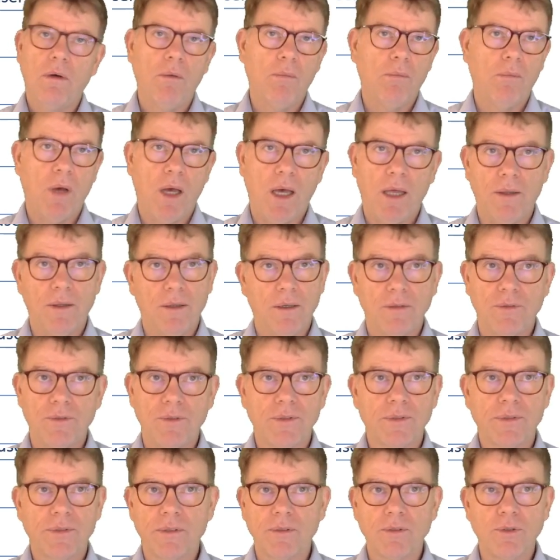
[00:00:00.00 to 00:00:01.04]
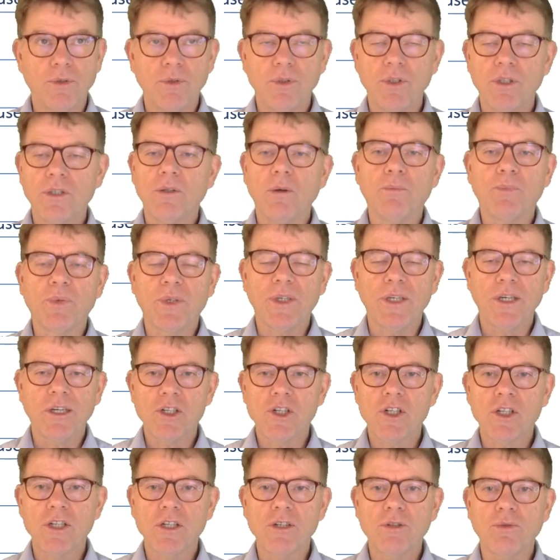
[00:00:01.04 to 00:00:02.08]
Man, you need a
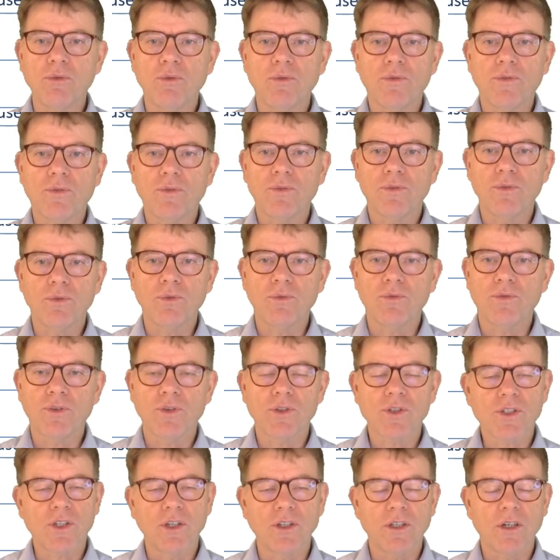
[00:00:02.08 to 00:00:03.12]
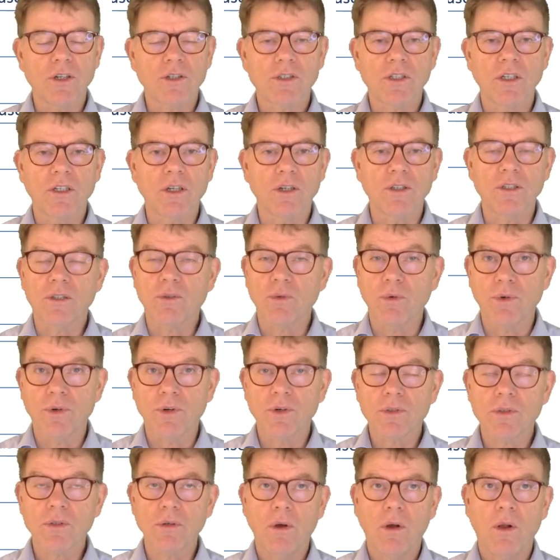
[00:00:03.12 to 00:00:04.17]
PhD to first understand how it
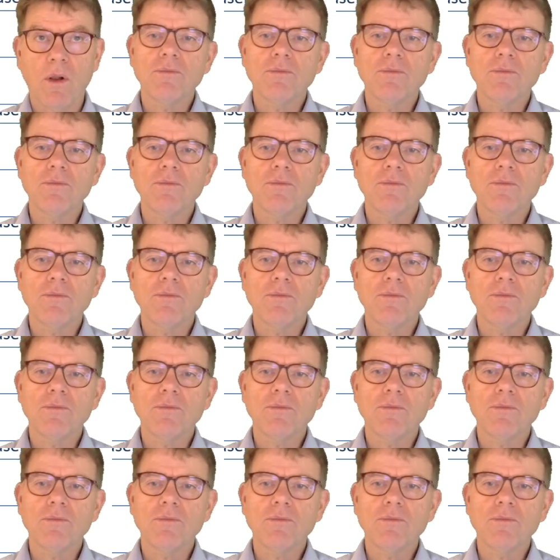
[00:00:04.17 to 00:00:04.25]
works.